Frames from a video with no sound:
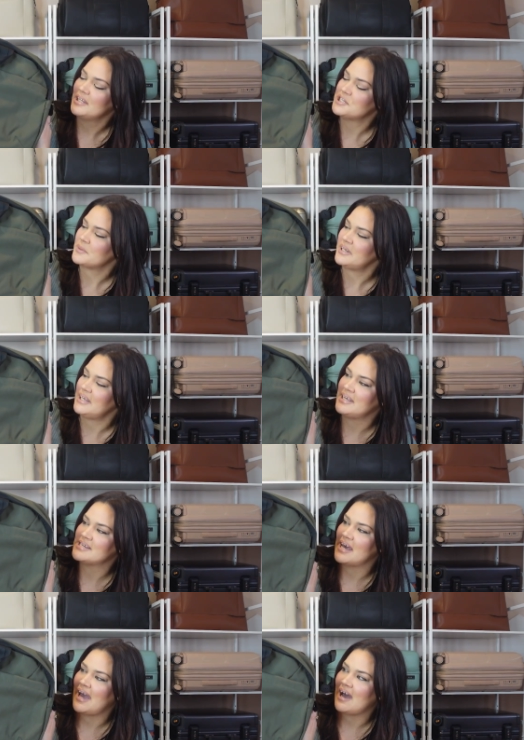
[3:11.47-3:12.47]
This one is
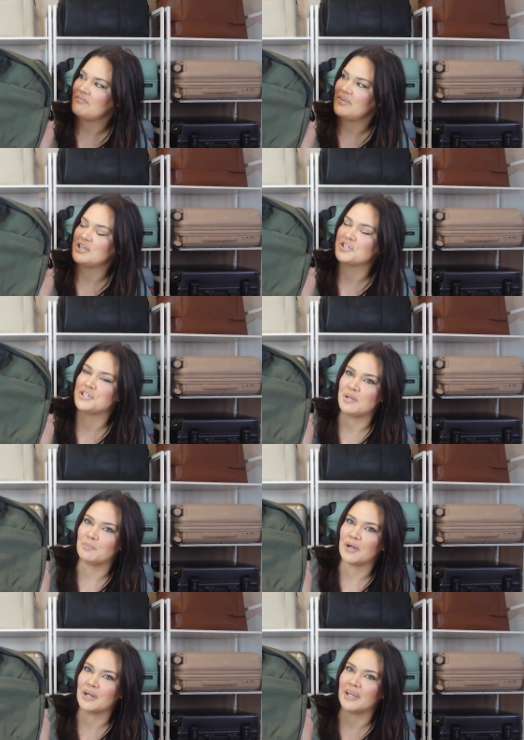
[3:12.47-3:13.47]
a ½ inch
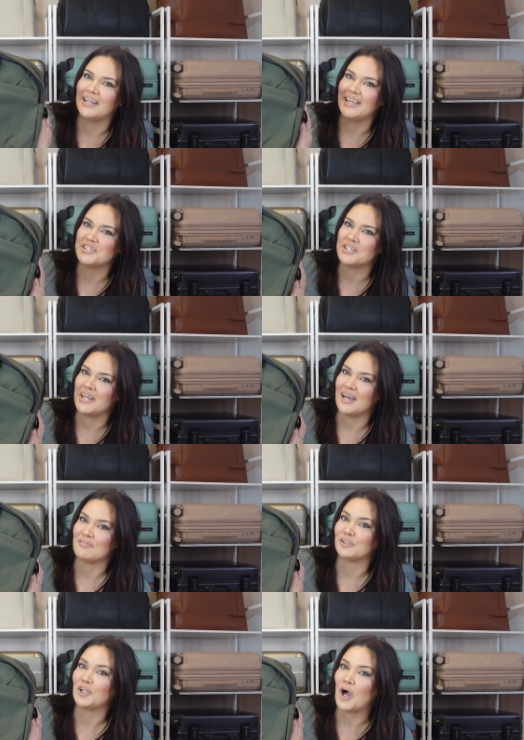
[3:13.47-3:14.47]
deeper, an inch and a
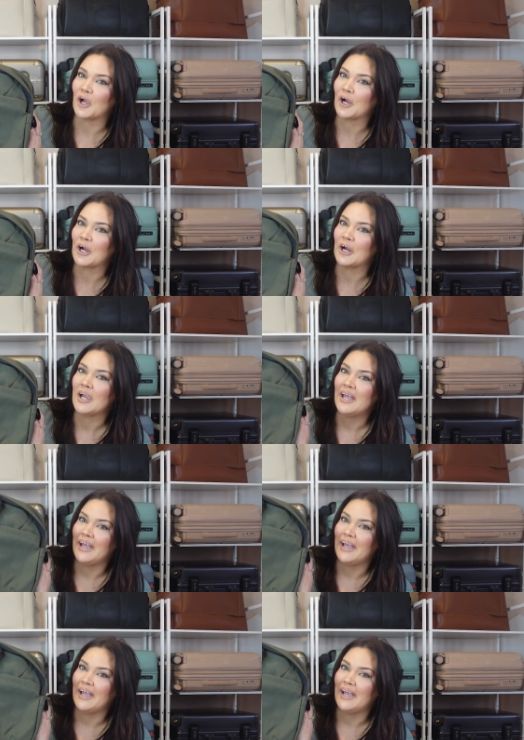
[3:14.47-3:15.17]
half longer,